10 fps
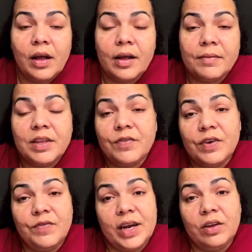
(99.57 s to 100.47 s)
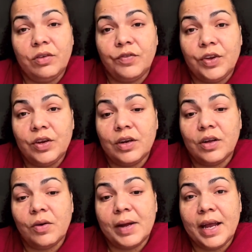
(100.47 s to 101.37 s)
uh, different venues for you to
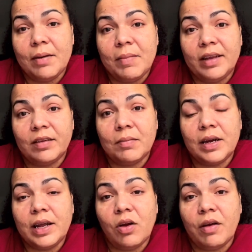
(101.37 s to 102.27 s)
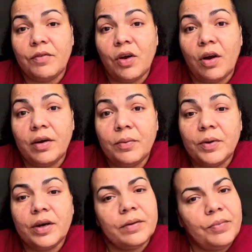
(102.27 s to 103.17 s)
go ahead and make some money off your
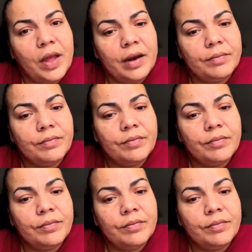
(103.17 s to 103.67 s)
artwork, then